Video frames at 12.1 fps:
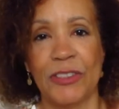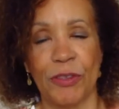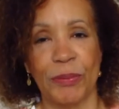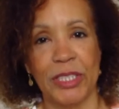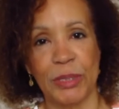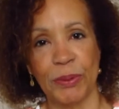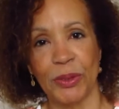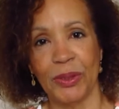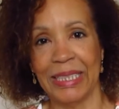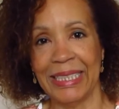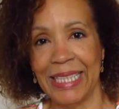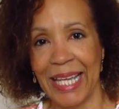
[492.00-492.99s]
from the
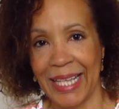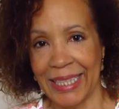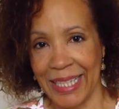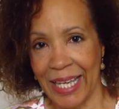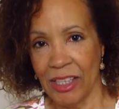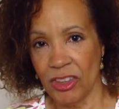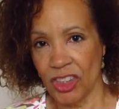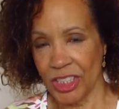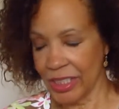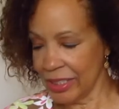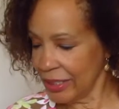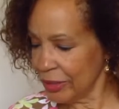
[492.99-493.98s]
spirulina and the
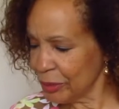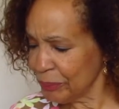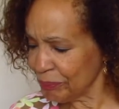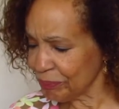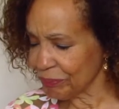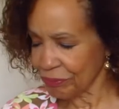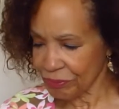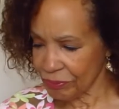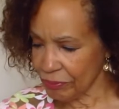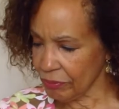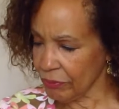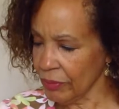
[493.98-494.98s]
algae in here.
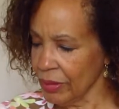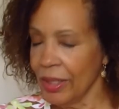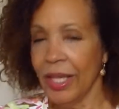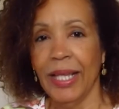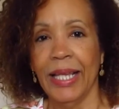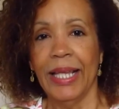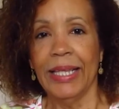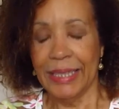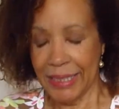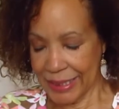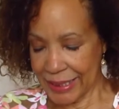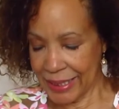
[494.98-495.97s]

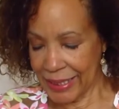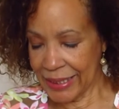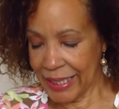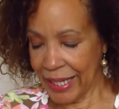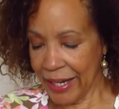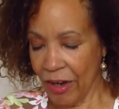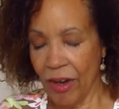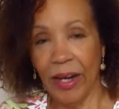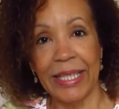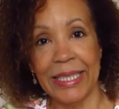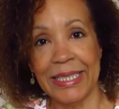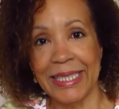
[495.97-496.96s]
This
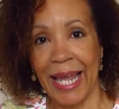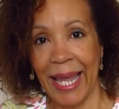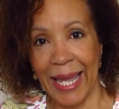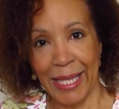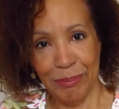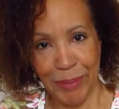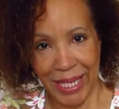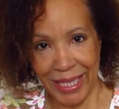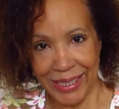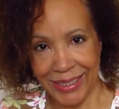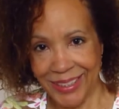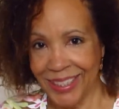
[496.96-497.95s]
skincare is
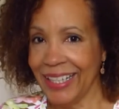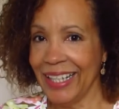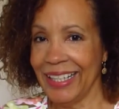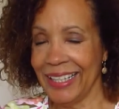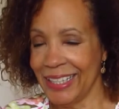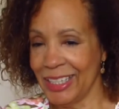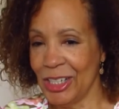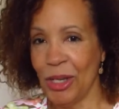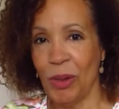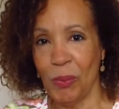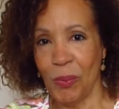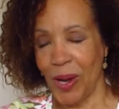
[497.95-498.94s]
handmade in
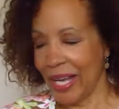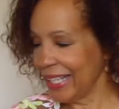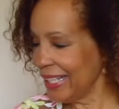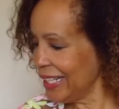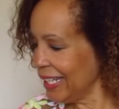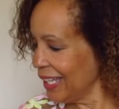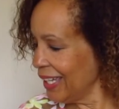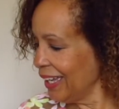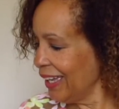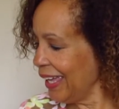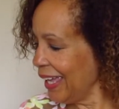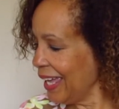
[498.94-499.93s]
Hawaii,
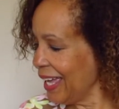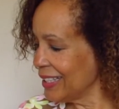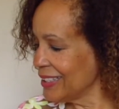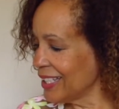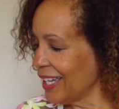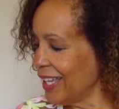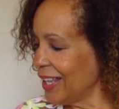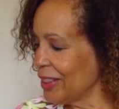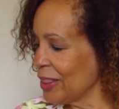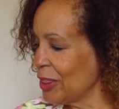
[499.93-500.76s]
and uh,